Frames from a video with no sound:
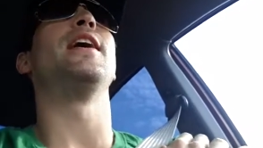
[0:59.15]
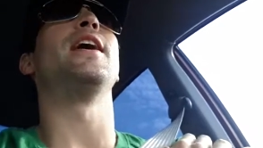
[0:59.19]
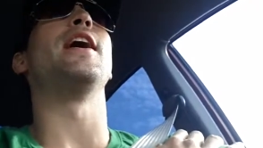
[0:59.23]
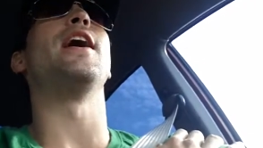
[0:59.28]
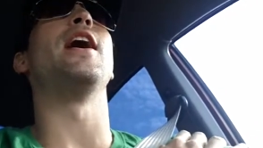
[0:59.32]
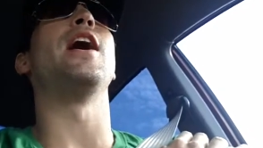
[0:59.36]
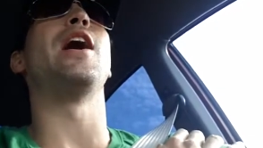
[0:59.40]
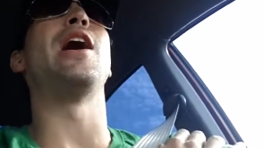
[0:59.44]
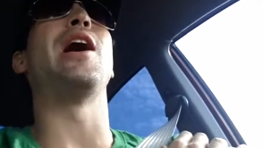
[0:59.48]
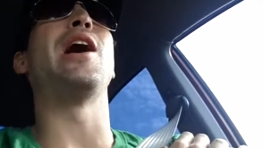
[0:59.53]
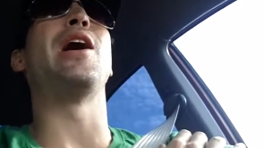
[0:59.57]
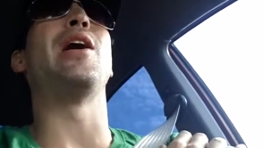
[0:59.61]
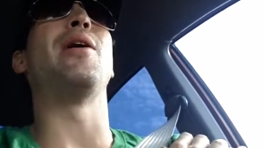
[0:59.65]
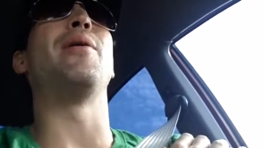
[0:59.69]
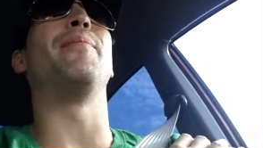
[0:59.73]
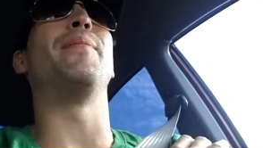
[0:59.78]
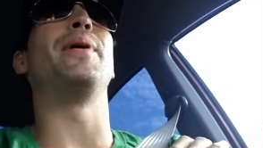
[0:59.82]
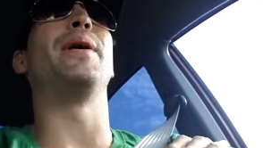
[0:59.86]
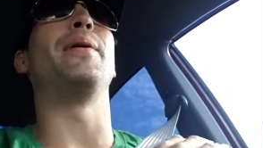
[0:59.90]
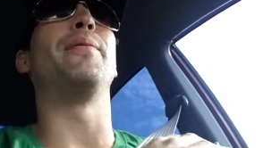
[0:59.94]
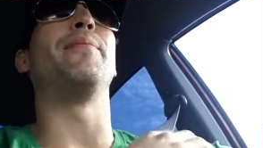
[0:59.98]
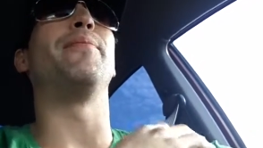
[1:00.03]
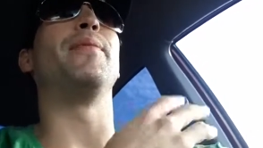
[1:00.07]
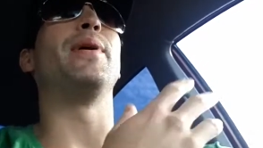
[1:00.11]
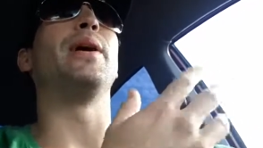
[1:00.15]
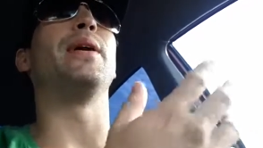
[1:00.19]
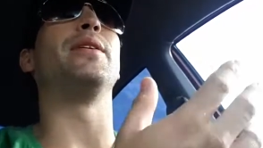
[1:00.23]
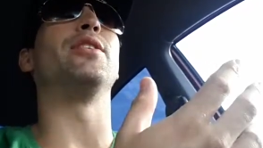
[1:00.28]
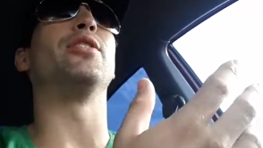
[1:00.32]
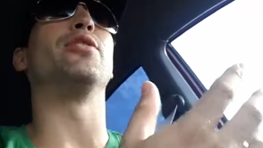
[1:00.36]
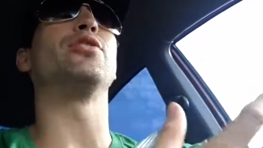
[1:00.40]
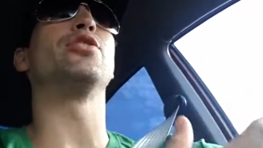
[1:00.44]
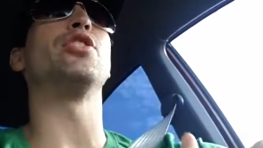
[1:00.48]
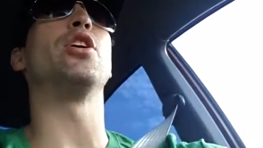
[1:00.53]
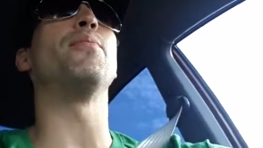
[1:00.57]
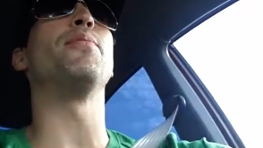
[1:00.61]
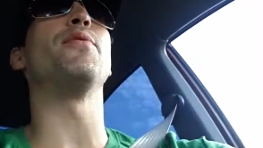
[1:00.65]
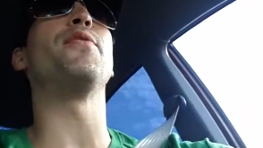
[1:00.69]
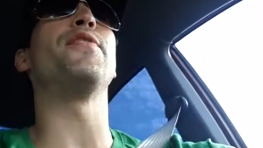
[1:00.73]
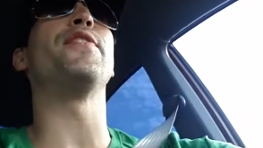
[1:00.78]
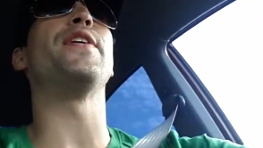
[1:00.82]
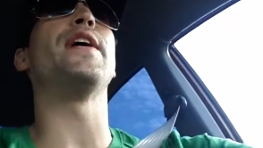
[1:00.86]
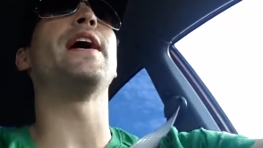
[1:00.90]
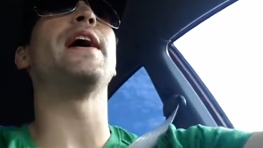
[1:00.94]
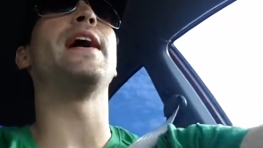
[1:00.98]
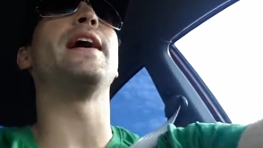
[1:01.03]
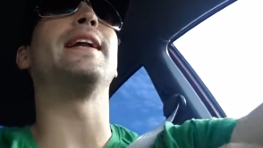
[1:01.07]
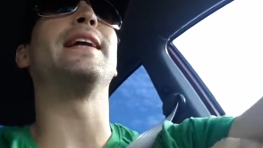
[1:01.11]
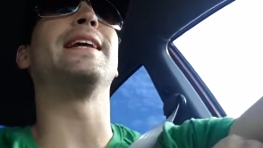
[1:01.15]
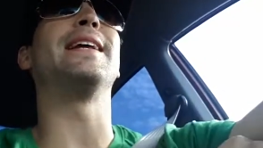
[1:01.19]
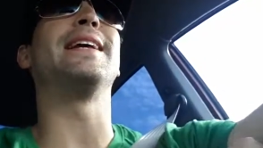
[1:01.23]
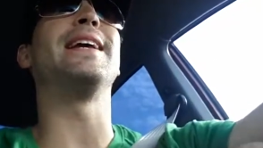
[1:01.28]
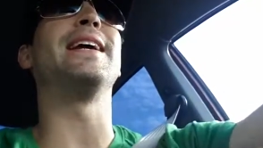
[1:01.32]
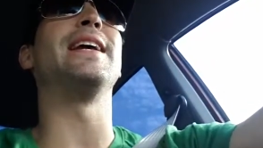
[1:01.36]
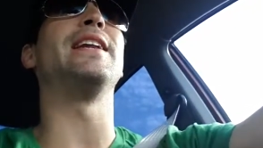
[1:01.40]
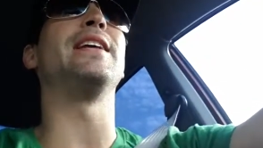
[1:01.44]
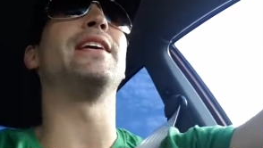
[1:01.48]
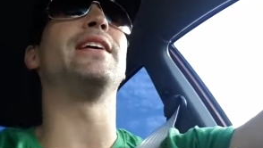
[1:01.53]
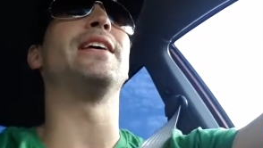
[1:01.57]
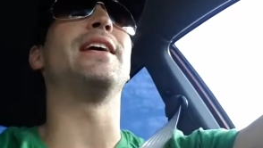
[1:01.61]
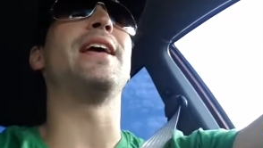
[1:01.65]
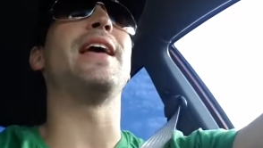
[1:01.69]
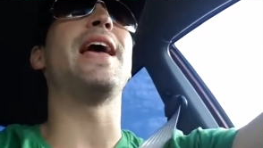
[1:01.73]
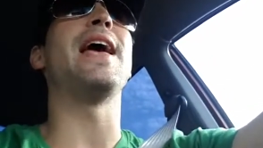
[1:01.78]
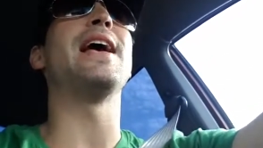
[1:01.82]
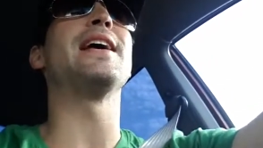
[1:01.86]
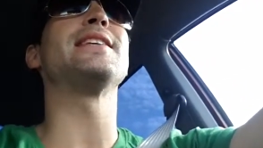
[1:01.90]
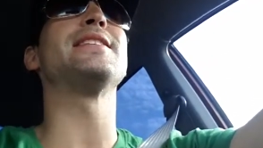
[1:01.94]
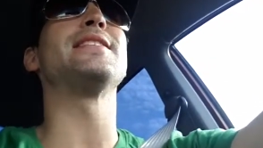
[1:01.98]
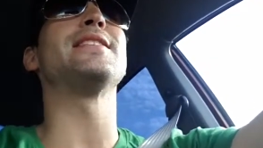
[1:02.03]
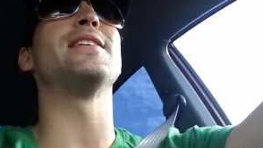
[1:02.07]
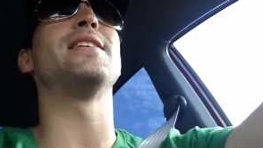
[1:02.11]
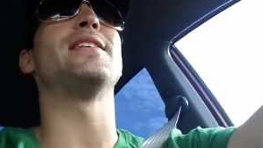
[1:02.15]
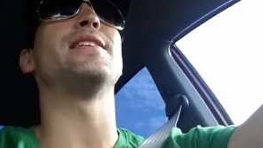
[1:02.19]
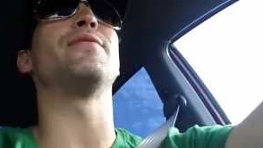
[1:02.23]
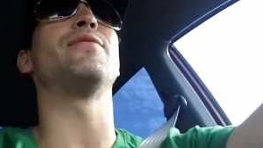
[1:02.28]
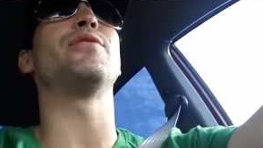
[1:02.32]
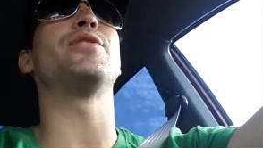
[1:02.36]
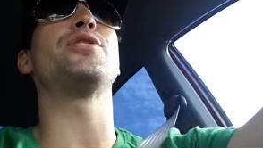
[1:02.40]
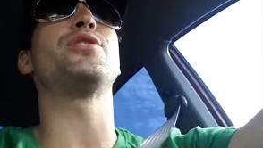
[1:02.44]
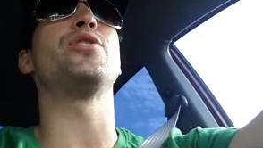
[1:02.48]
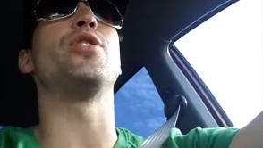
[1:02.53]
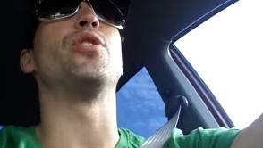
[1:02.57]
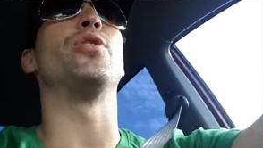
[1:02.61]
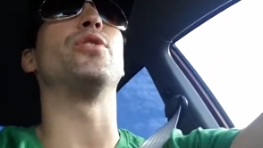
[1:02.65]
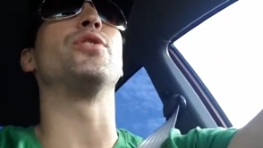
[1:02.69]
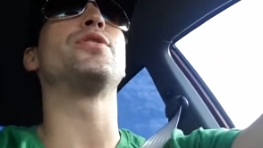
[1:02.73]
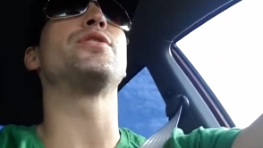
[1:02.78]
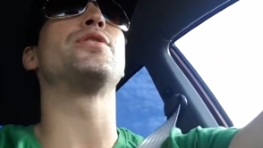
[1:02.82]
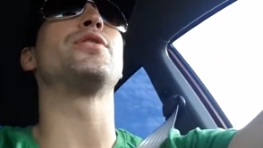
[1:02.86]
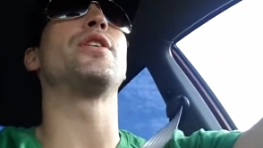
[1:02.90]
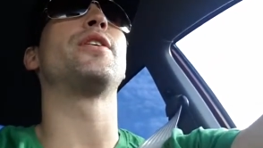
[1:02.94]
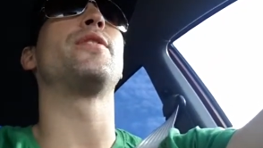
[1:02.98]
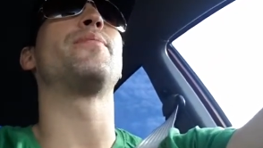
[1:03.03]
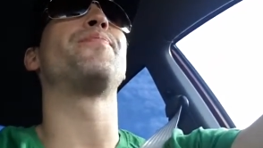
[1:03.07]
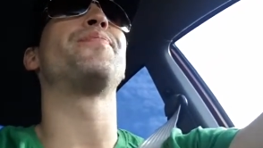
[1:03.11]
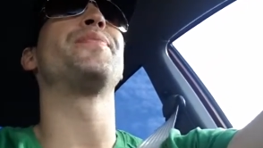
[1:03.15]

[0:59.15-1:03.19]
and on top of that, getting excellent results.